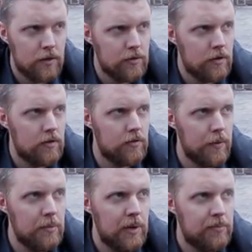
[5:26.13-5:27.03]
go to the
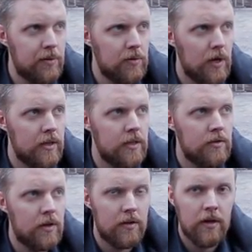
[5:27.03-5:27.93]
swimming pool. I
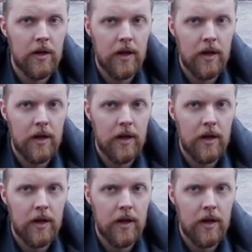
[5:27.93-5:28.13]
need to